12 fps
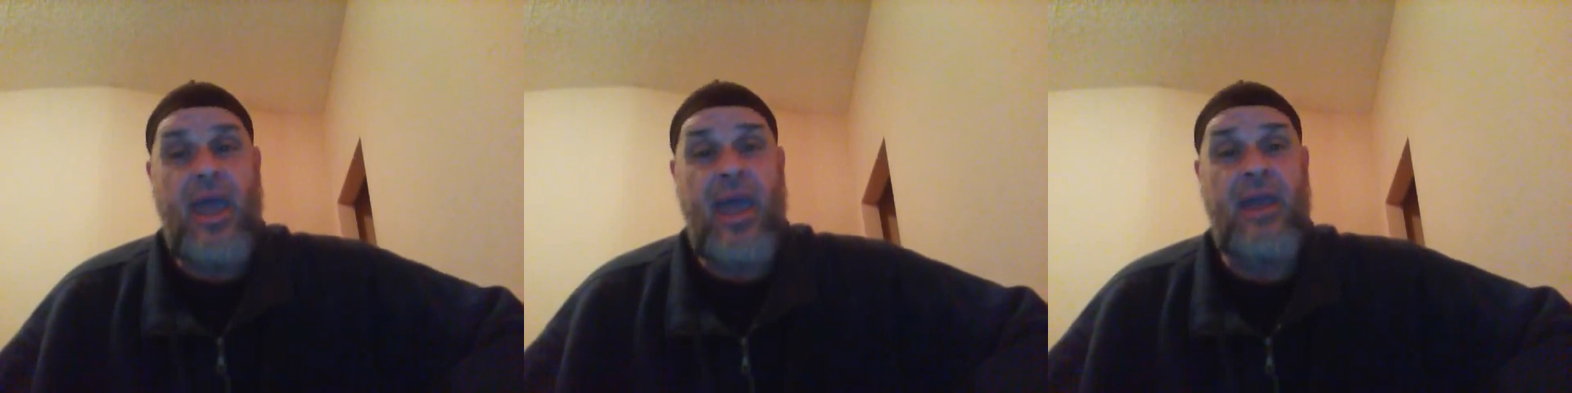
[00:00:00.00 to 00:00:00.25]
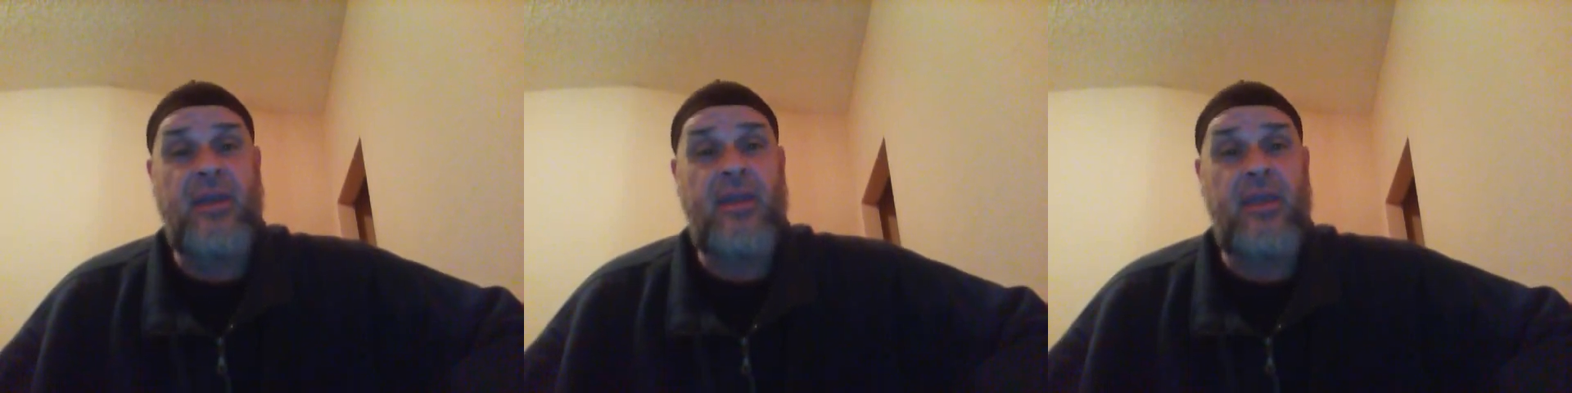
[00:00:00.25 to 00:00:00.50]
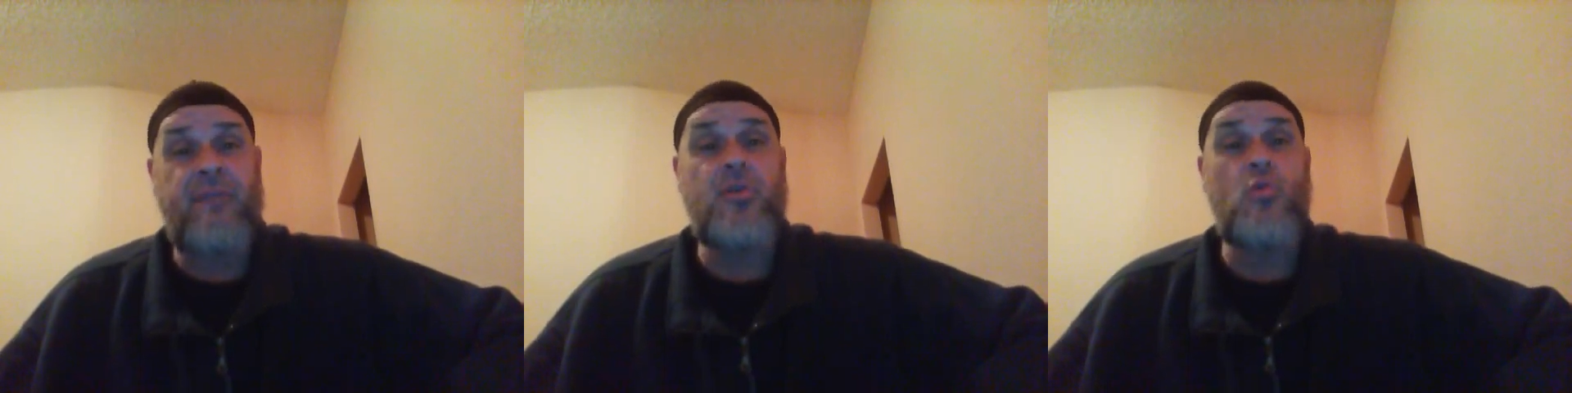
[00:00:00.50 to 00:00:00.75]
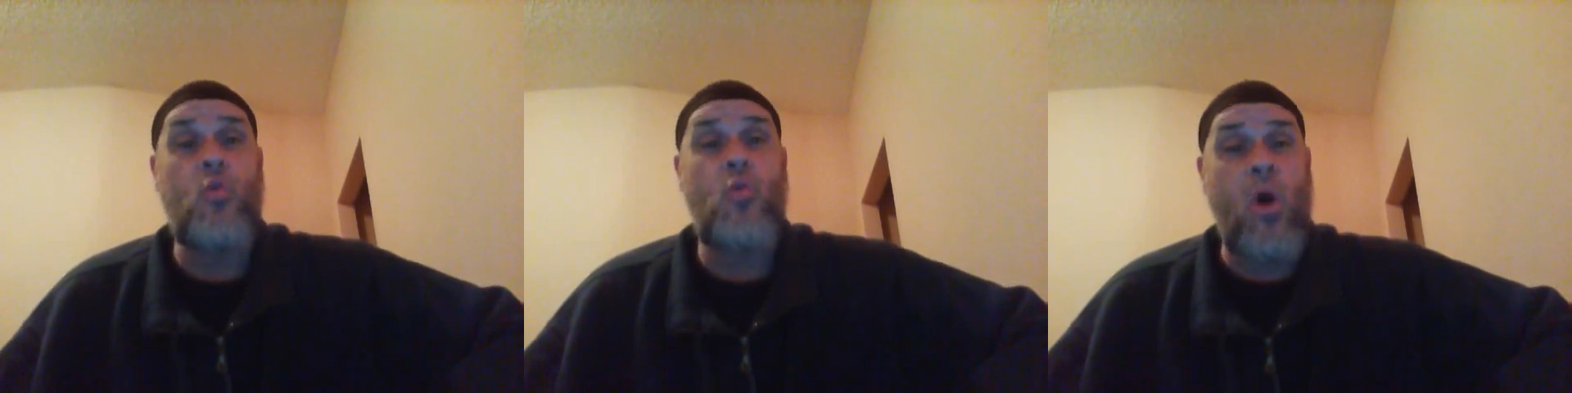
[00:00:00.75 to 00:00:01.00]
And if
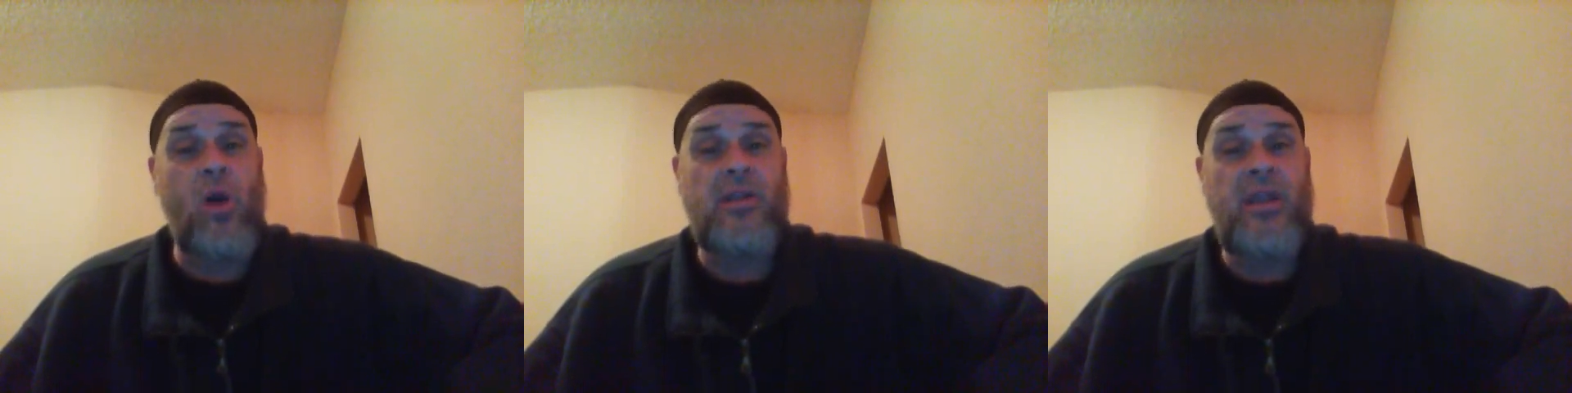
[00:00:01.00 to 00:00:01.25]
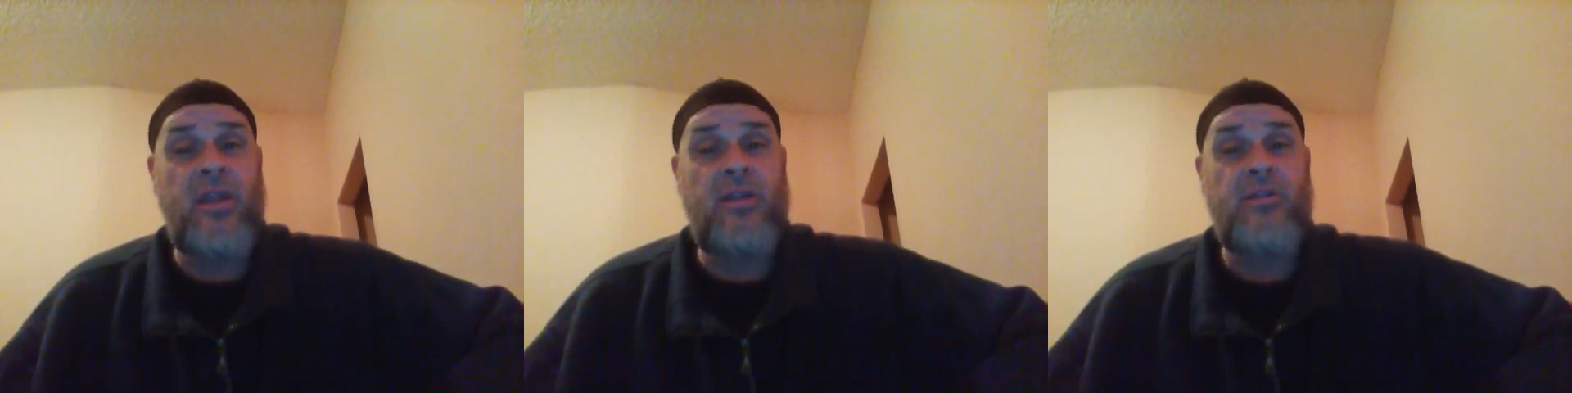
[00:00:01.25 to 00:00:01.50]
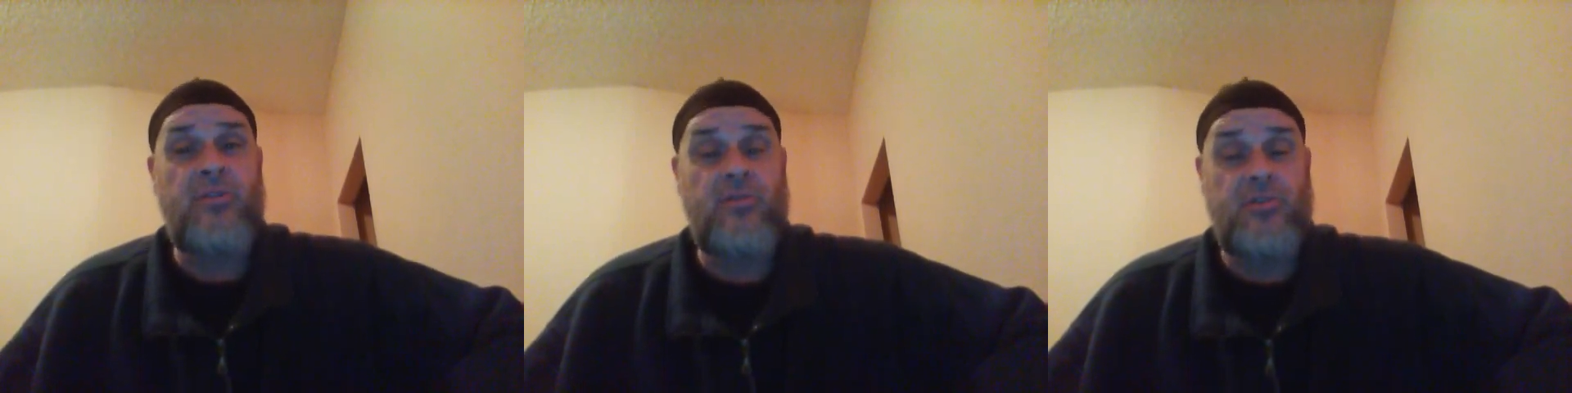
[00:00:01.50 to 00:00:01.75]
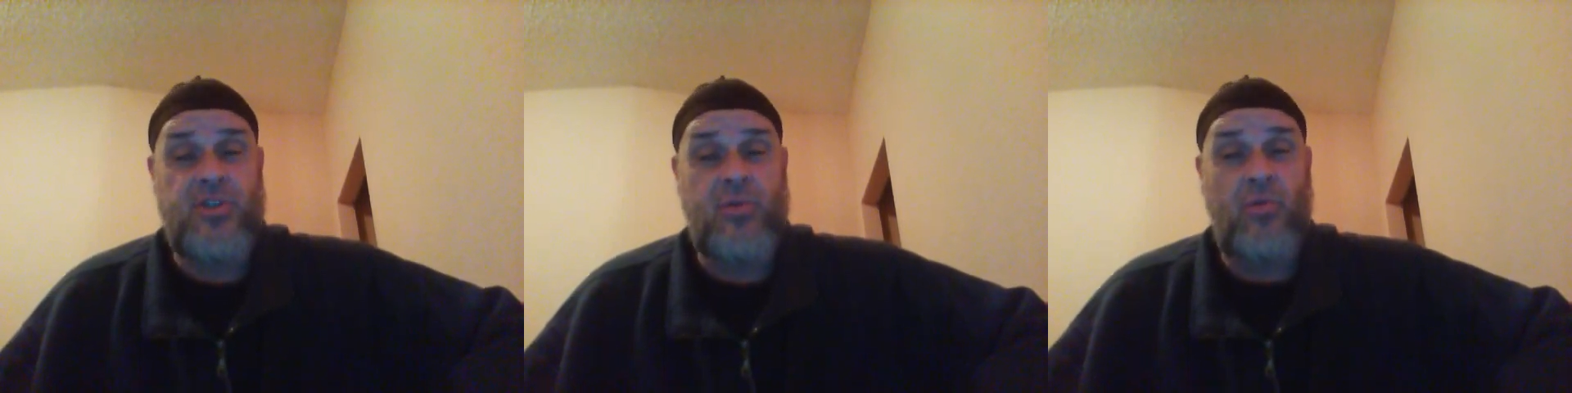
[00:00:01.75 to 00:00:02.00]
you walked into
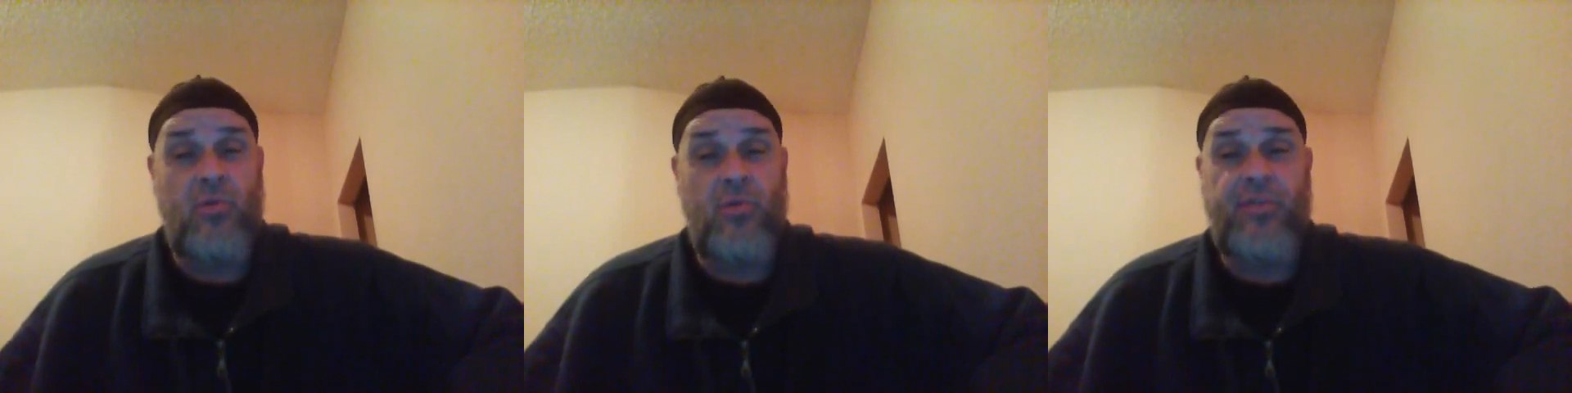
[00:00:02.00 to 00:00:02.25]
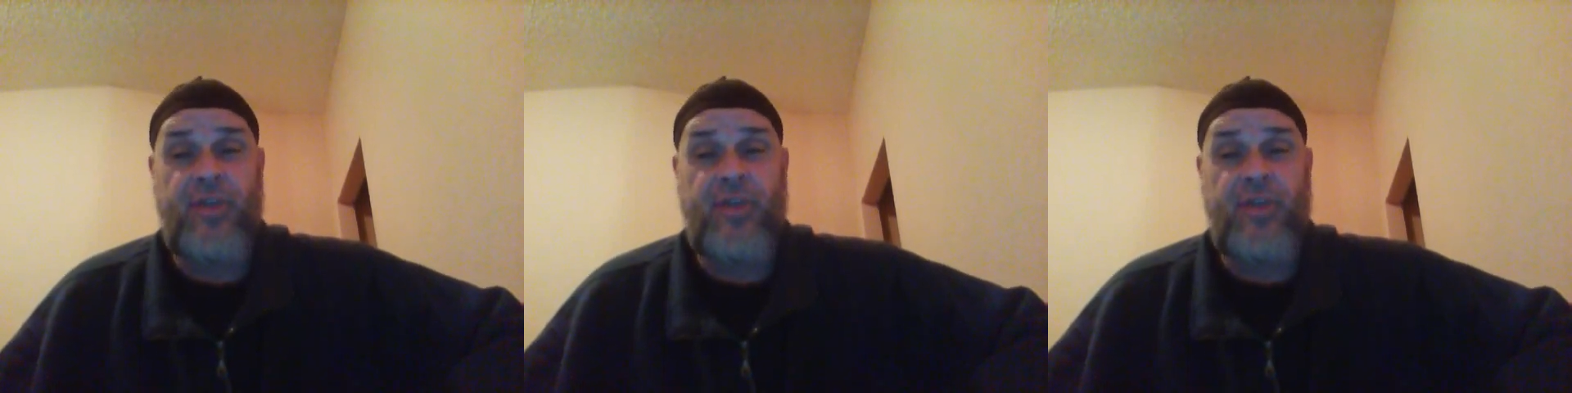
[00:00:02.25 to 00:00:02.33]
their school